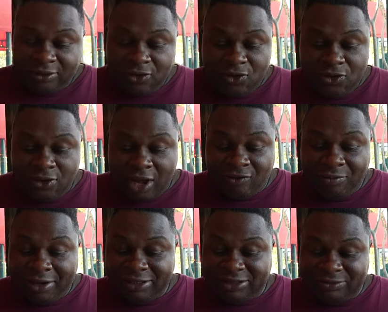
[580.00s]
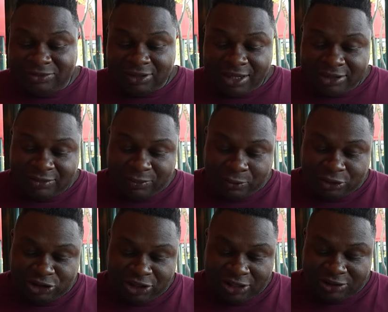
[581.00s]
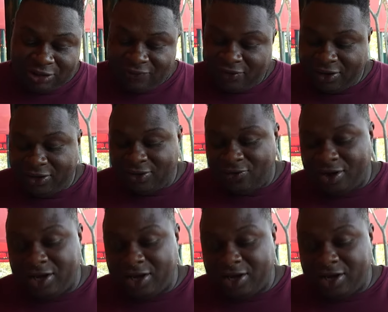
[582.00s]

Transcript: you everybody seems to like the pork shank, so I figure why